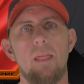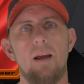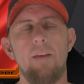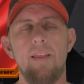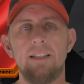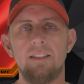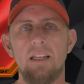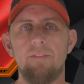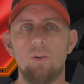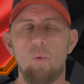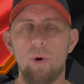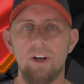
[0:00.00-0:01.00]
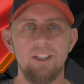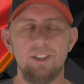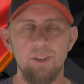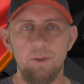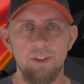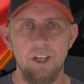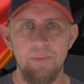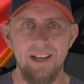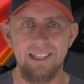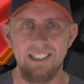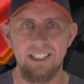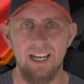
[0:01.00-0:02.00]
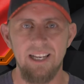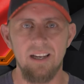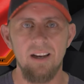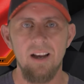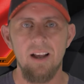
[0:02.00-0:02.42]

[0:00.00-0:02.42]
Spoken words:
And that's not even the weirdest news coming out of China.